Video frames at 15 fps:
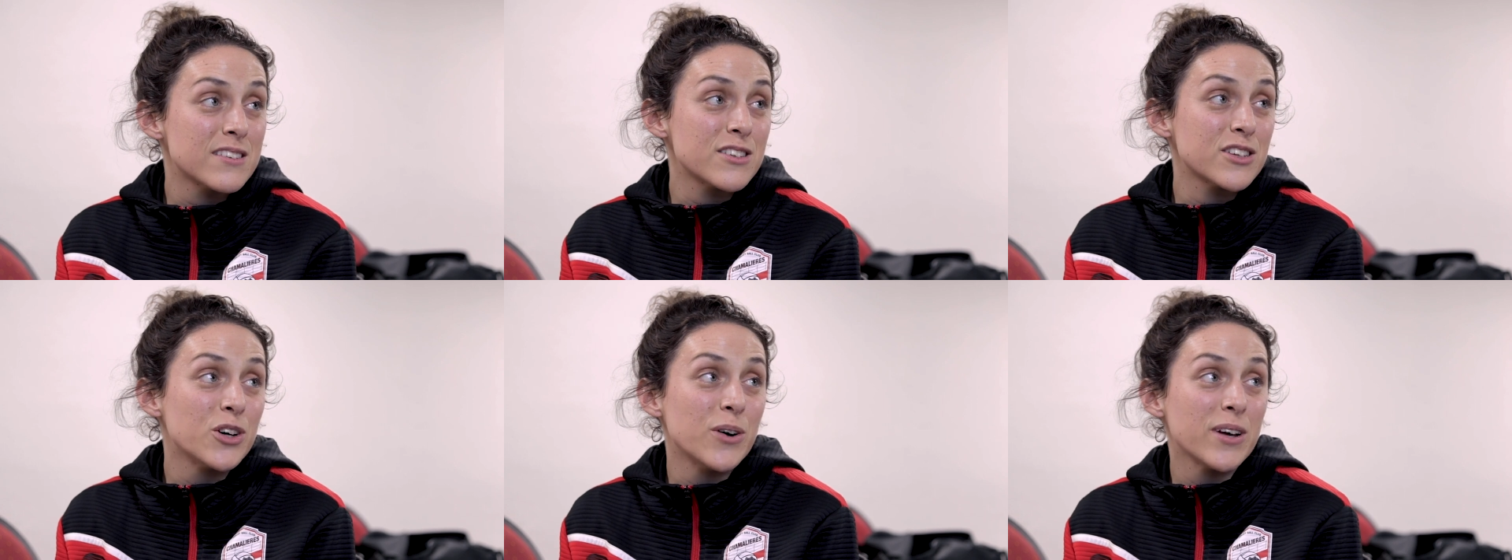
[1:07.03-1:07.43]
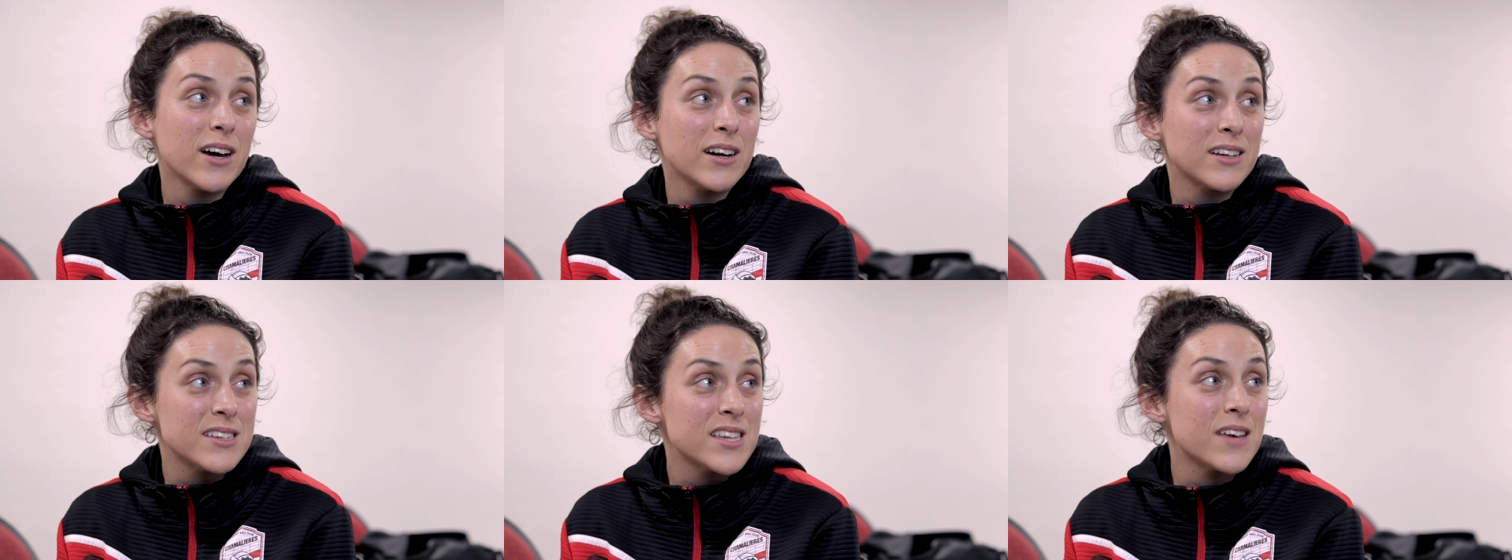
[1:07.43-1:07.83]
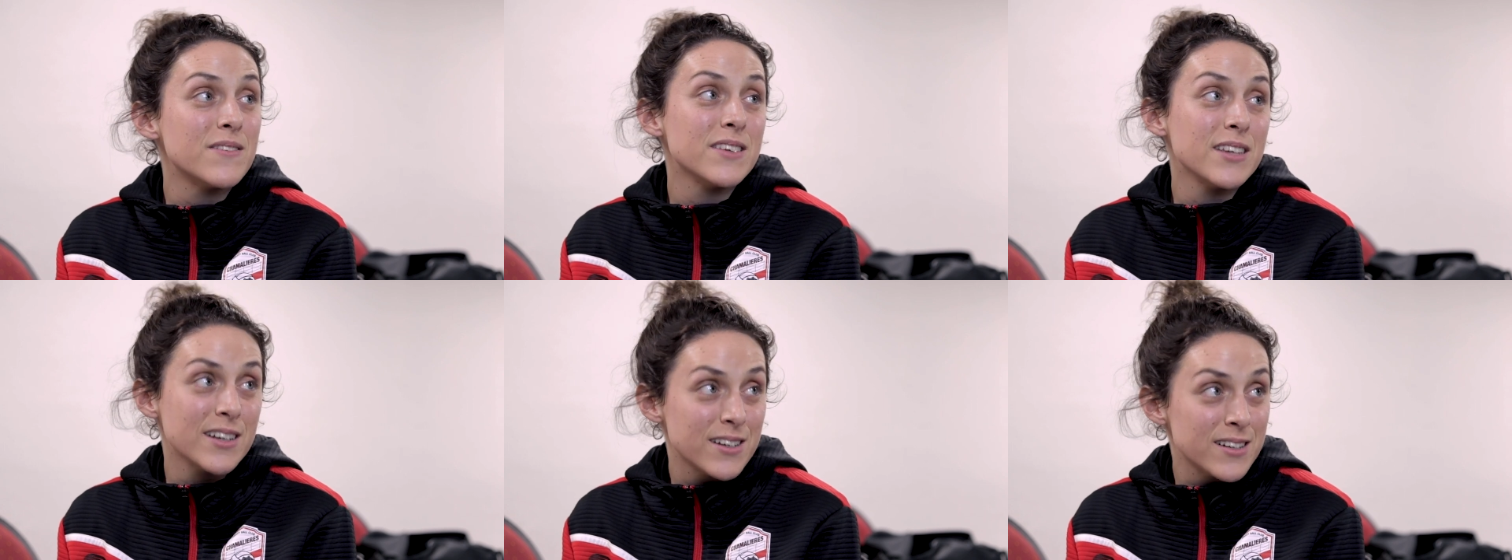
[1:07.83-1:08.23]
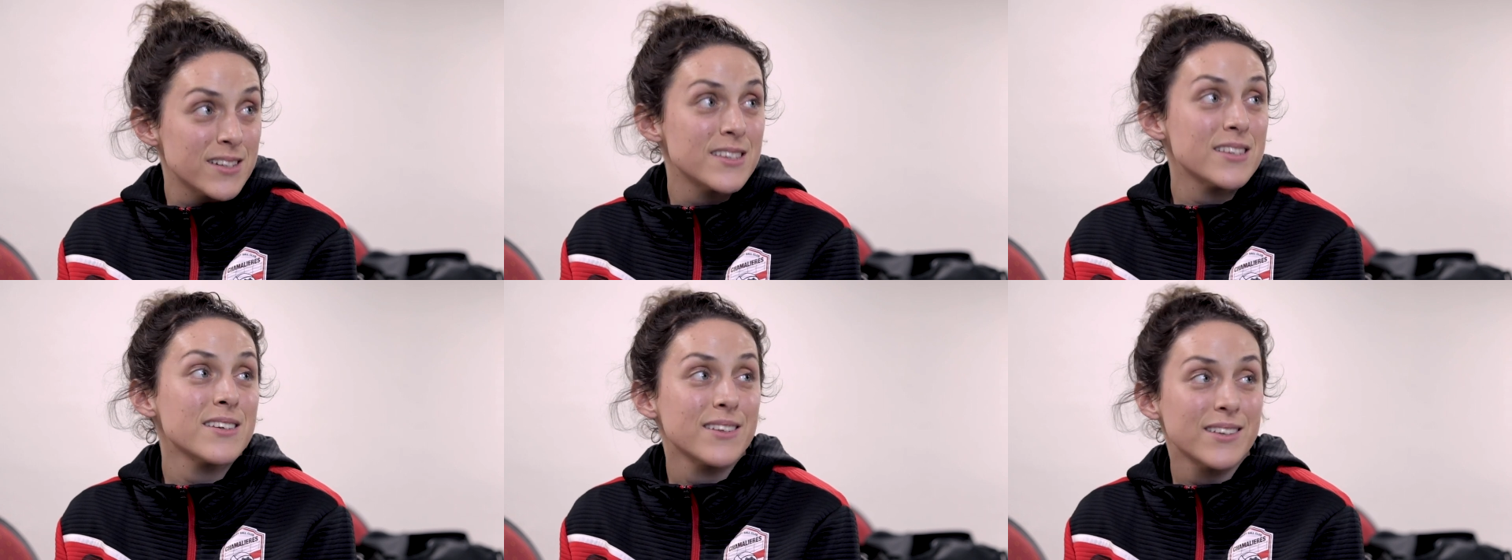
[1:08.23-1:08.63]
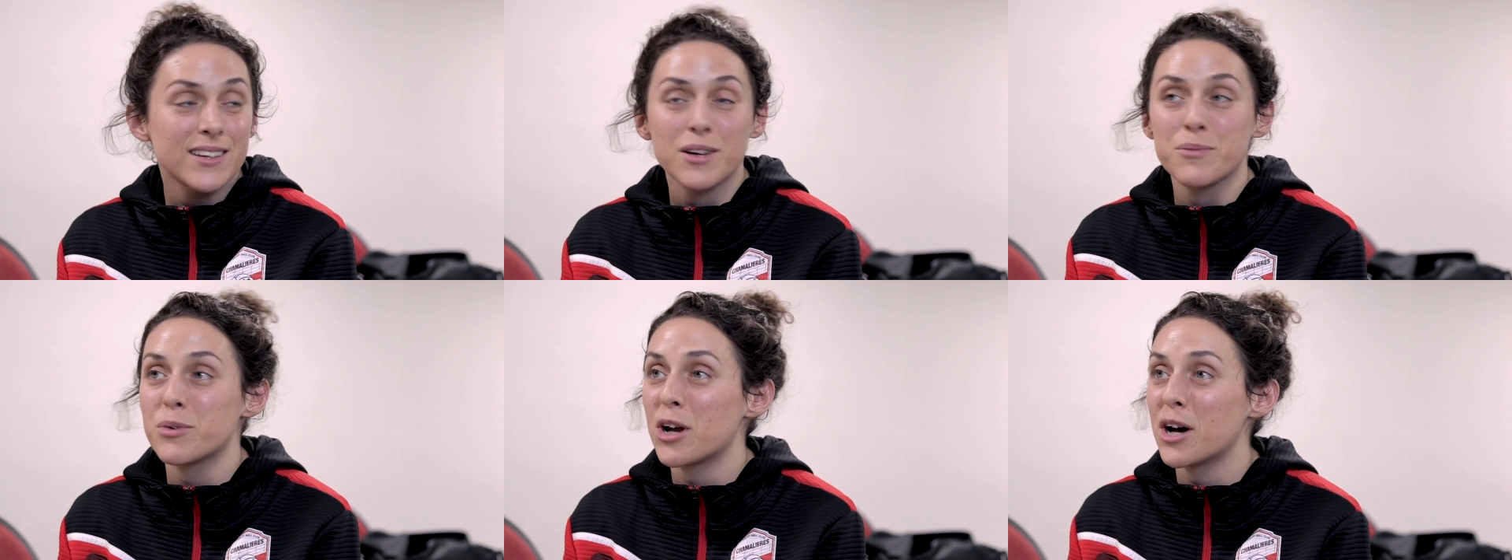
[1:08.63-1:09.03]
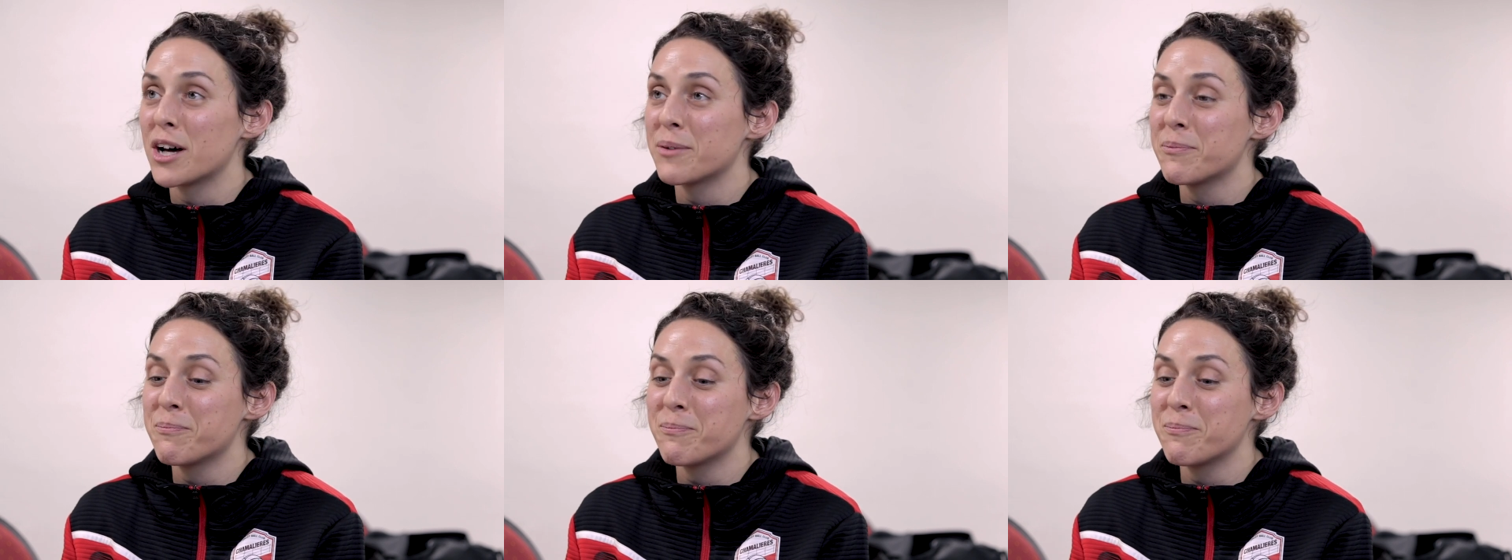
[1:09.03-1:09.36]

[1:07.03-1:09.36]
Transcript: so going on seven years seven abroad.